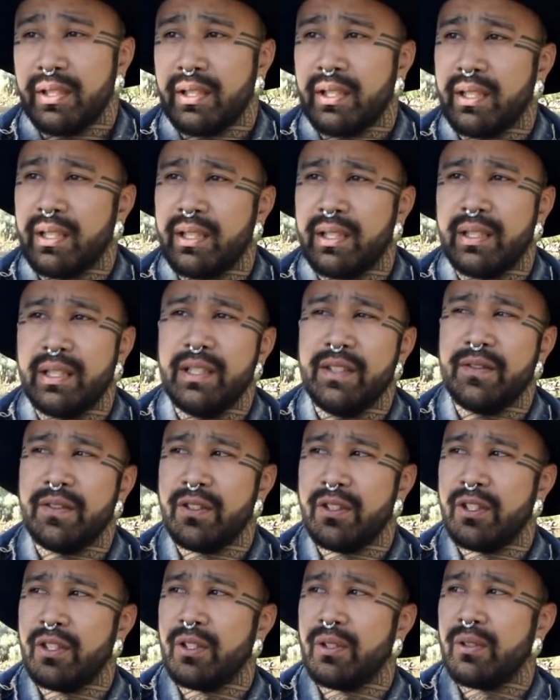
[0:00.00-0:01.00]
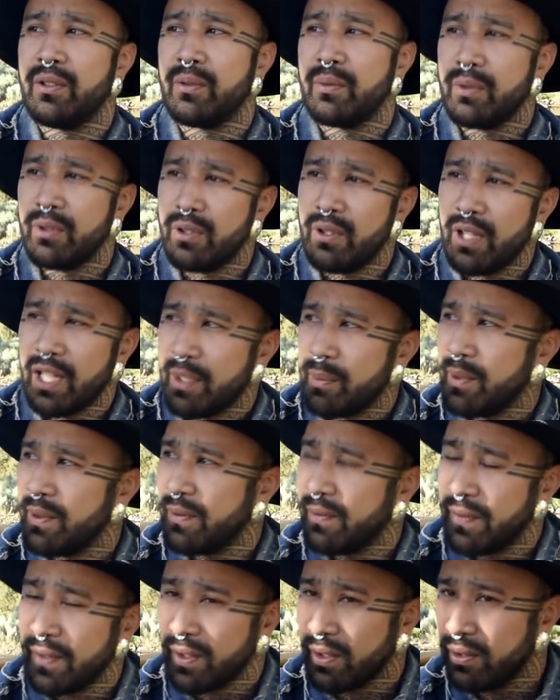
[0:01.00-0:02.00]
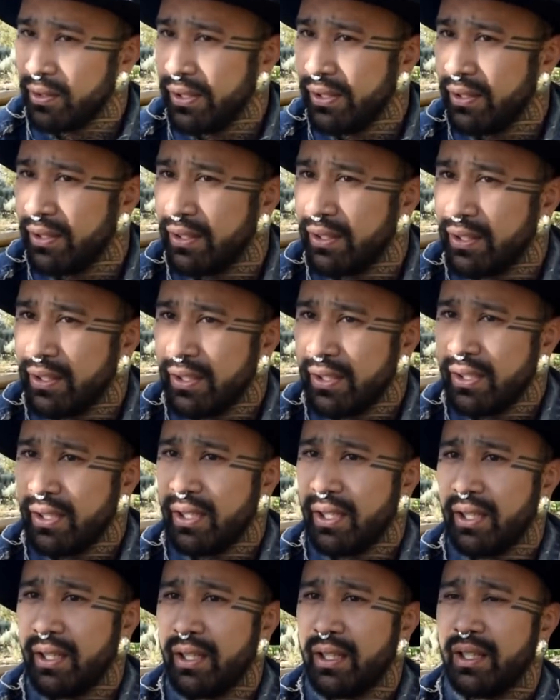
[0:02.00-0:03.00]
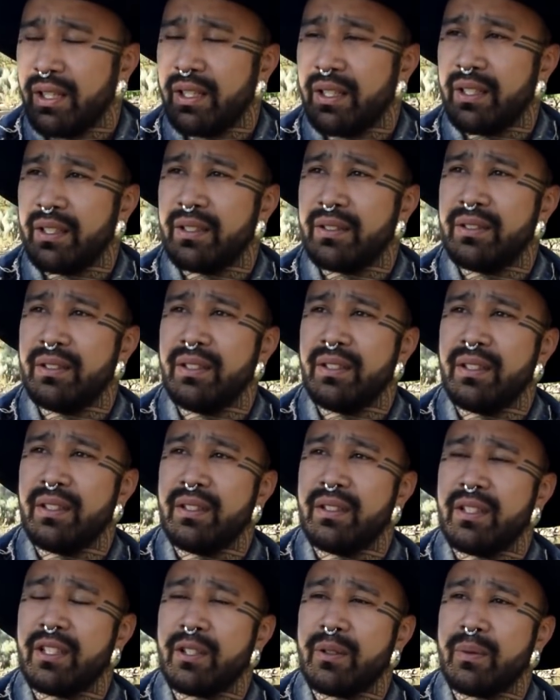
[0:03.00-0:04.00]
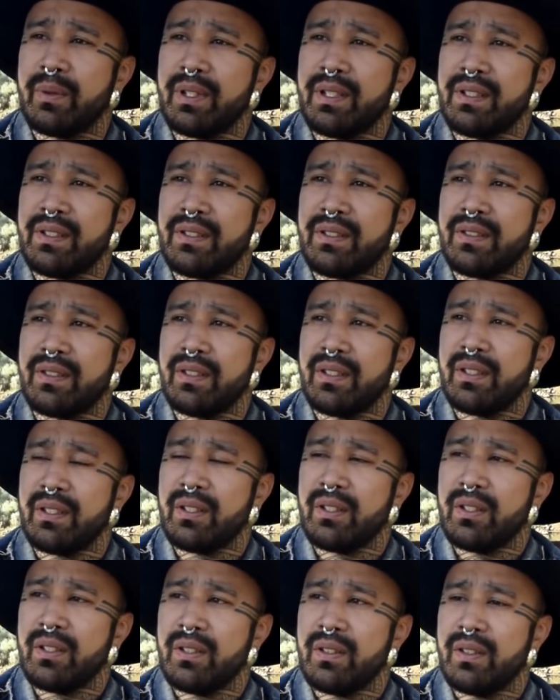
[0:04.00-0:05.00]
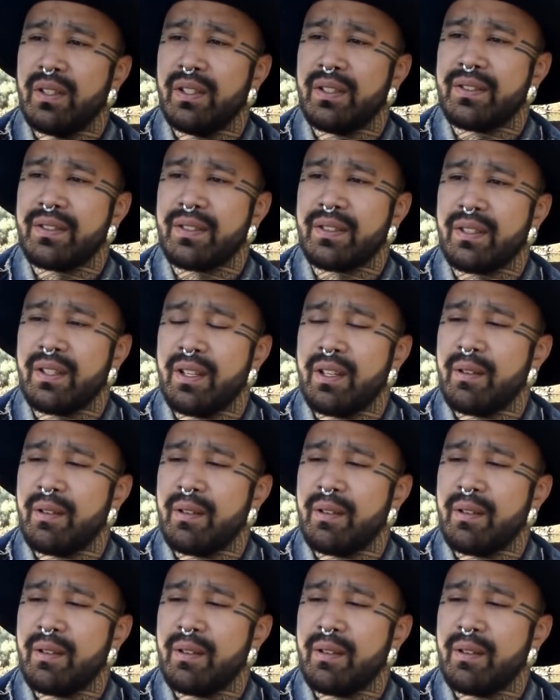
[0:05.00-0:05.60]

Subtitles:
even though the role had been filled. There was this,